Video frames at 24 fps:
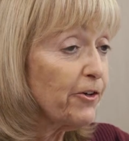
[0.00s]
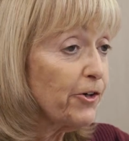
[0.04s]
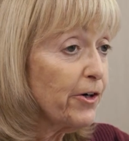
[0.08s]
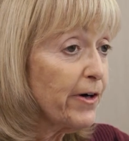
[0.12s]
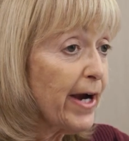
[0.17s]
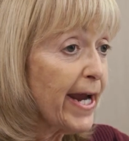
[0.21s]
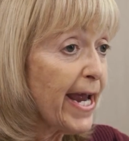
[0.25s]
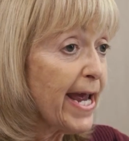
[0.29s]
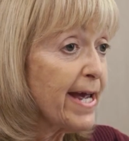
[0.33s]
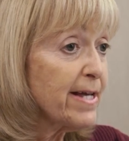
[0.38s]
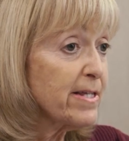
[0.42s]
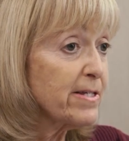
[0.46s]
Get
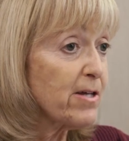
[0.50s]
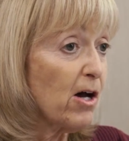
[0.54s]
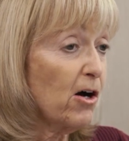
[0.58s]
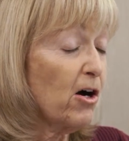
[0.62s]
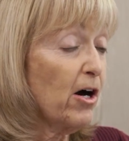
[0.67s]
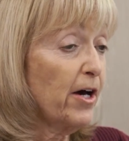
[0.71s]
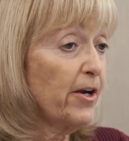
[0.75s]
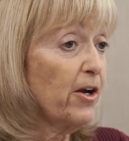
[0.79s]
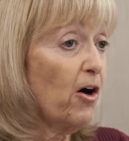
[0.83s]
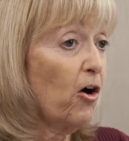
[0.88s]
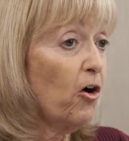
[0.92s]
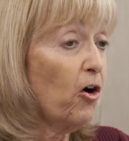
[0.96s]
your hands
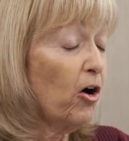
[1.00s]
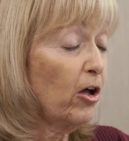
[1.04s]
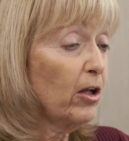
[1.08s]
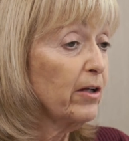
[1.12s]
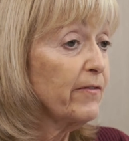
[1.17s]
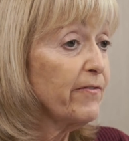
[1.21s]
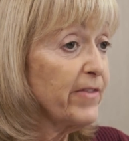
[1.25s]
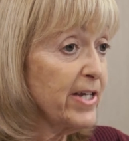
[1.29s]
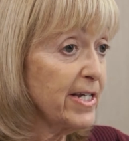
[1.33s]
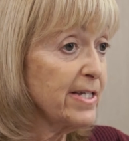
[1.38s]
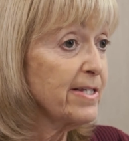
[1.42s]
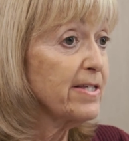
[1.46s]
on
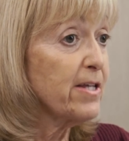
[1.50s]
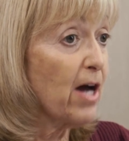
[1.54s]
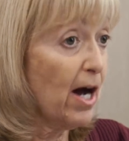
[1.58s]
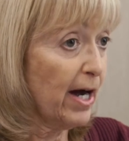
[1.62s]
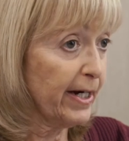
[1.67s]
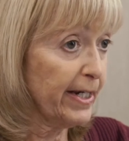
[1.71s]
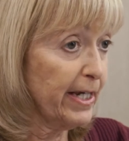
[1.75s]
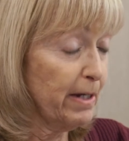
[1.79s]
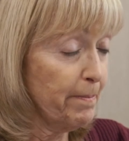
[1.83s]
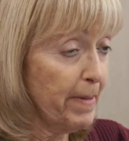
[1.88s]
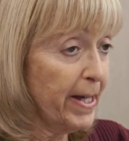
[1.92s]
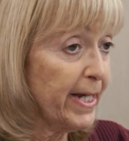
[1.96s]
all of these
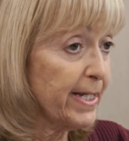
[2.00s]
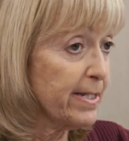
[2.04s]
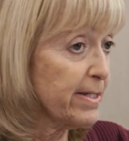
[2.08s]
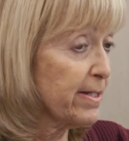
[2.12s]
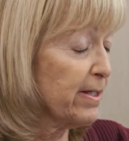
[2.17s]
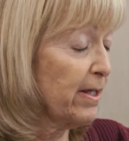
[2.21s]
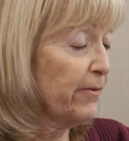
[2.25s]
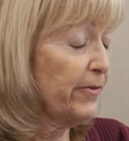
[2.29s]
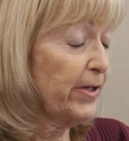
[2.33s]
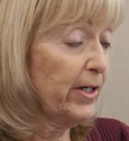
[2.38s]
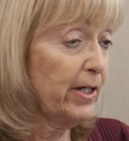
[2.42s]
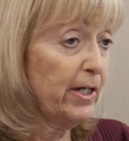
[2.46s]

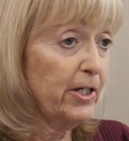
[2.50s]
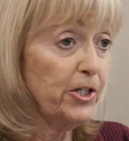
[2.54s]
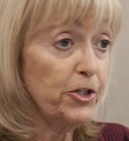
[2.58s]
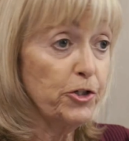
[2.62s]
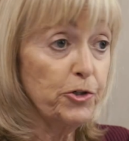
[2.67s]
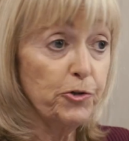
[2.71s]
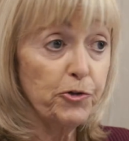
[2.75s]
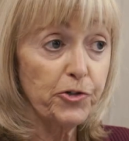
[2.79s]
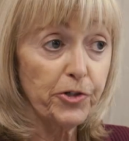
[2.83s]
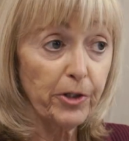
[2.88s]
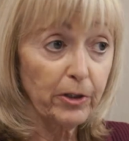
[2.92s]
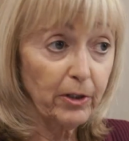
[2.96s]
documents. They
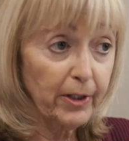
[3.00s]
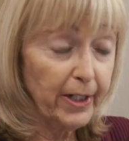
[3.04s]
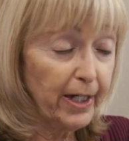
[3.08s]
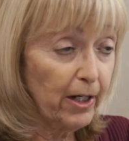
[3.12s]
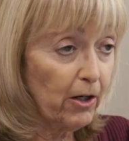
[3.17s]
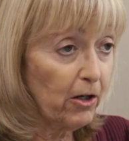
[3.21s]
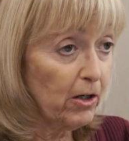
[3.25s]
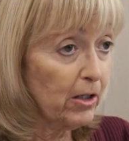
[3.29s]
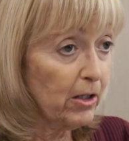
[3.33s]
usually